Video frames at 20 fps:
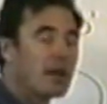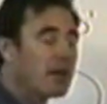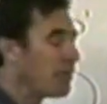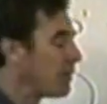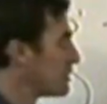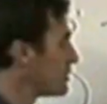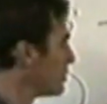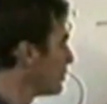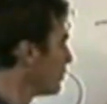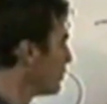
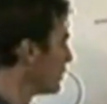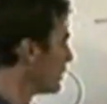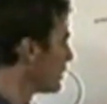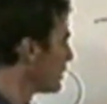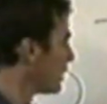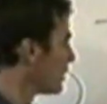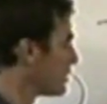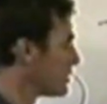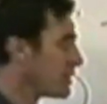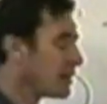But you will
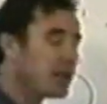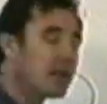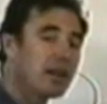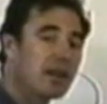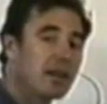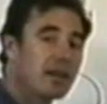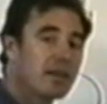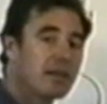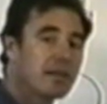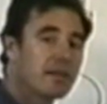notice it
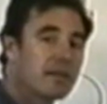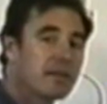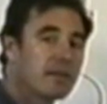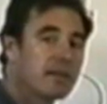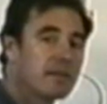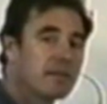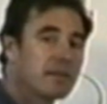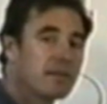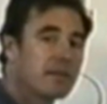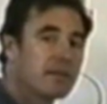here.
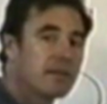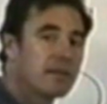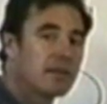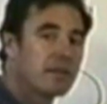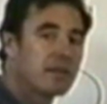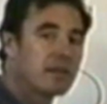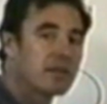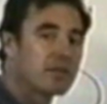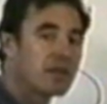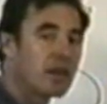
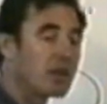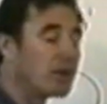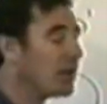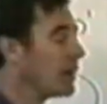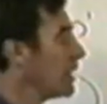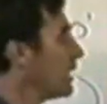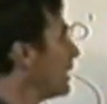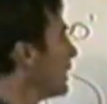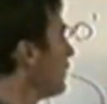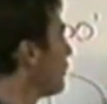So
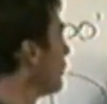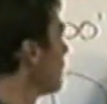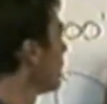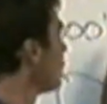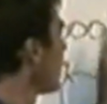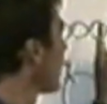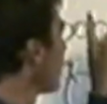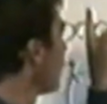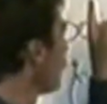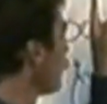if we
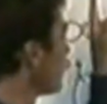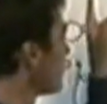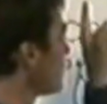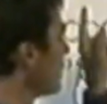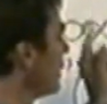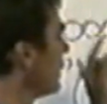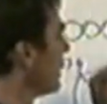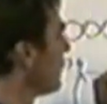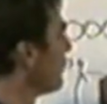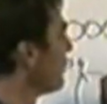take off at
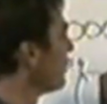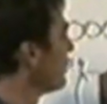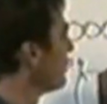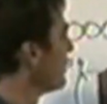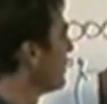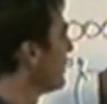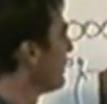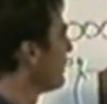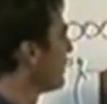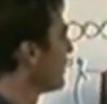sea
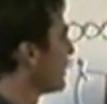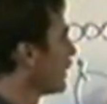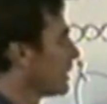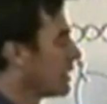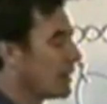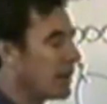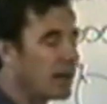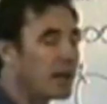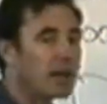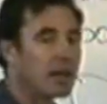level
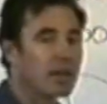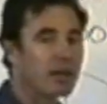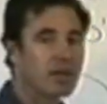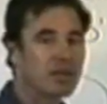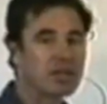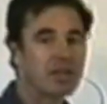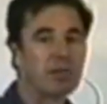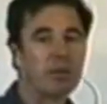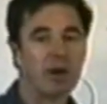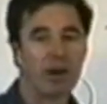and I
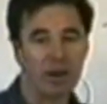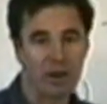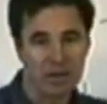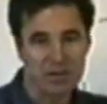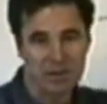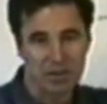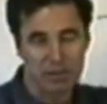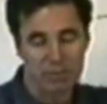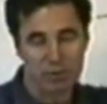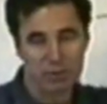shut my
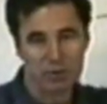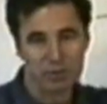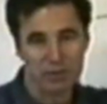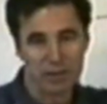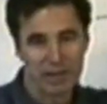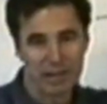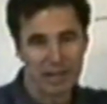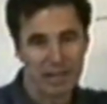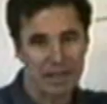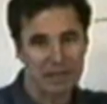eyes and I pulled
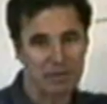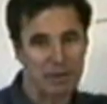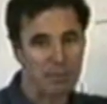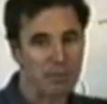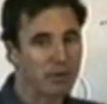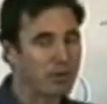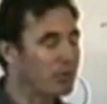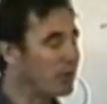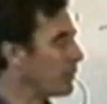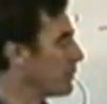the collective up
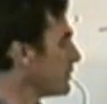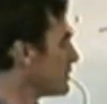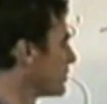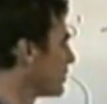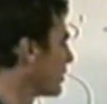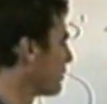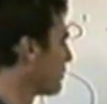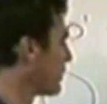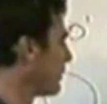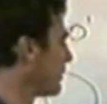on the
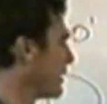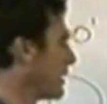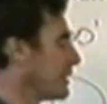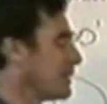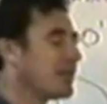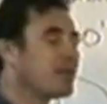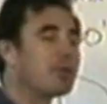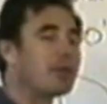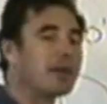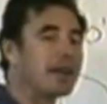Robinson, I'd probably get
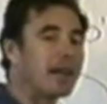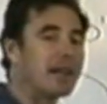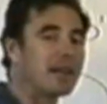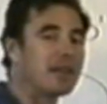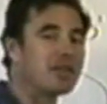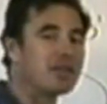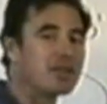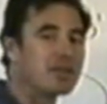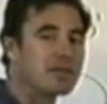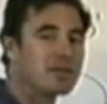to 28
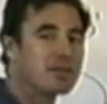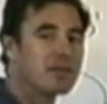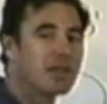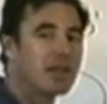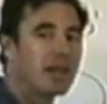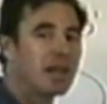inches.